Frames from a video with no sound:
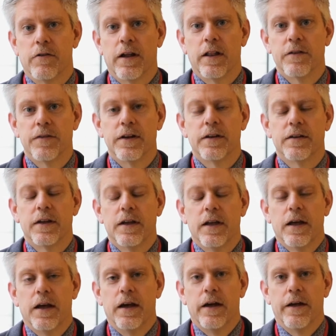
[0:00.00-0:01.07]
relevant
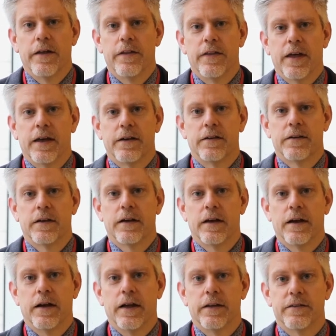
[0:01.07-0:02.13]
uh, that
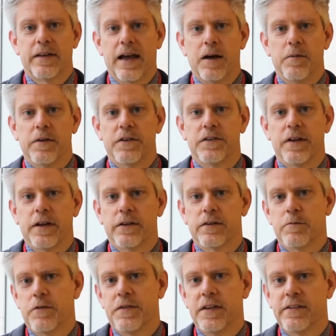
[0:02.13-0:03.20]
uh, establishing
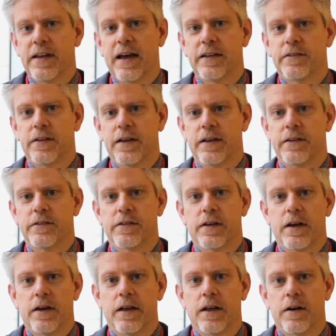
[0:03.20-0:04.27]
some of these assays
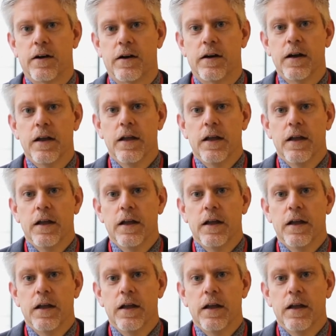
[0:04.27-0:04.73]
uh, in our